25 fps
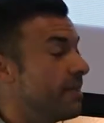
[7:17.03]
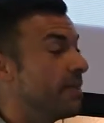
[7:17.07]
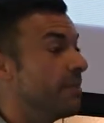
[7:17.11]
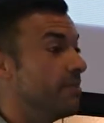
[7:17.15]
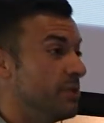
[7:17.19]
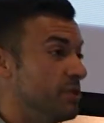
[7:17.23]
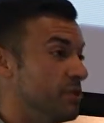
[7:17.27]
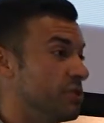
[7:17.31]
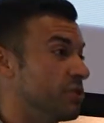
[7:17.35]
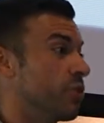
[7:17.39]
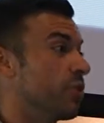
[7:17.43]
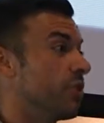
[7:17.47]
the
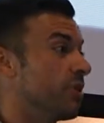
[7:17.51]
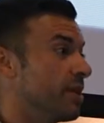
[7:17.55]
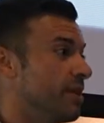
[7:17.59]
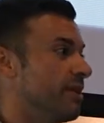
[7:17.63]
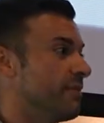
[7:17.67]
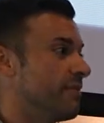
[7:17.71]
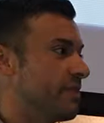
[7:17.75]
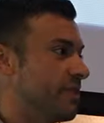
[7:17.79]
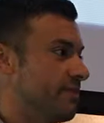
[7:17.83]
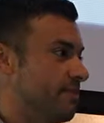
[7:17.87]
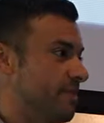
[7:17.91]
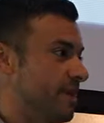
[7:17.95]
majority
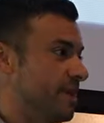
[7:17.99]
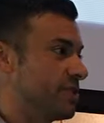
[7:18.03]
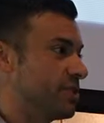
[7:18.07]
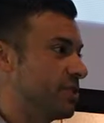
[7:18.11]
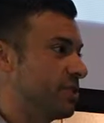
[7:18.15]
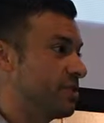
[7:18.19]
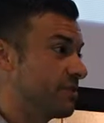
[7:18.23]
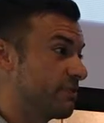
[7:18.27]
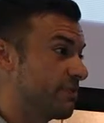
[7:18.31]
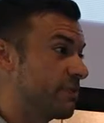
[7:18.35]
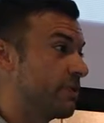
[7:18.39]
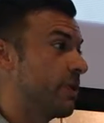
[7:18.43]
of the
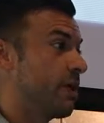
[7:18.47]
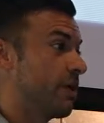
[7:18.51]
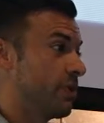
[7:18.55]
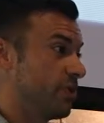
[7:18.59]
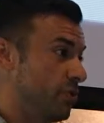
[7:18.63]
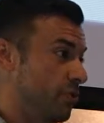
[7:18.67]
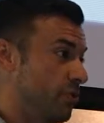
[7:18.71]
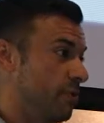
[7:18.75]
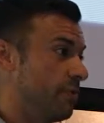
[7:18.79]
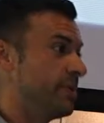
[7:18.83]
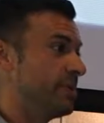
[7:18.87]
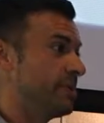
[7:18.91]
emissions for
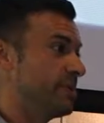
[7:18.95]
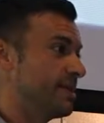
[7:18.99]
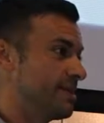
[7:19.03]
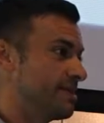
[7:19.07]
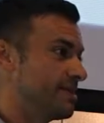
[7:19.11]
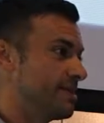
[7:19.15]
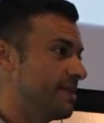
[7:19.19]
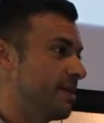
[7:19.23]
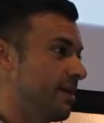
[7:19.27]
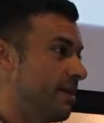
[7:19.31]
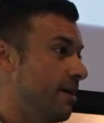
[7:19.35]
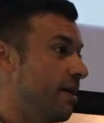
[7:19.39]
our new
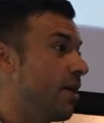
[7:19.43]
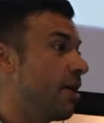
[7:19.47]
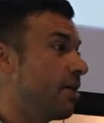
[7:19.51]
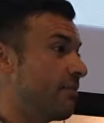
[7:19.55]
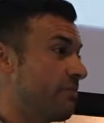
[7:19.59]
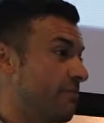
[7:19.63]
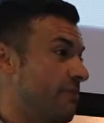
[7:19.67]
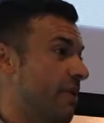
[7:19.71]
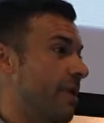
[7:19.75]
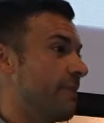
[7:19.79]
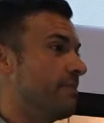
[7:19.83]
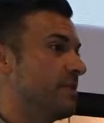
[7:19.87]
buildings today
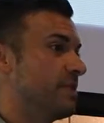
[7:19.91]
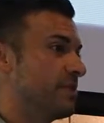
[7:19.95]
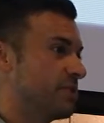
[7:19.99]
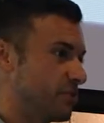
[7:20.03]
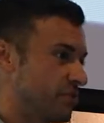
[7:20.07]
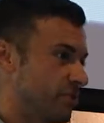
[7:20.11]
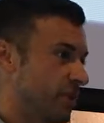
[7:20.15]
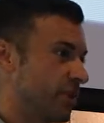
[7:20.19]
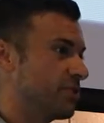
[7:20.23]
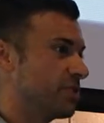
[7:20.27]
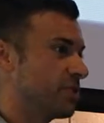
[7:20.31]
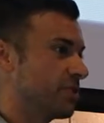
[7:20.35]
are from the
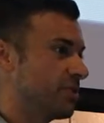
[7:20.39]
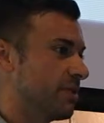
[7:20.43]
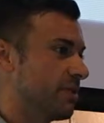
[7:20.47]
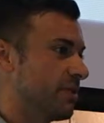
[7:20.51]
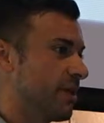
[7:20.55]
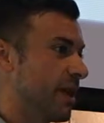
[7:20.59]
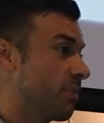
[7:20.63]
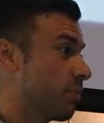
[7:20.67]
structure,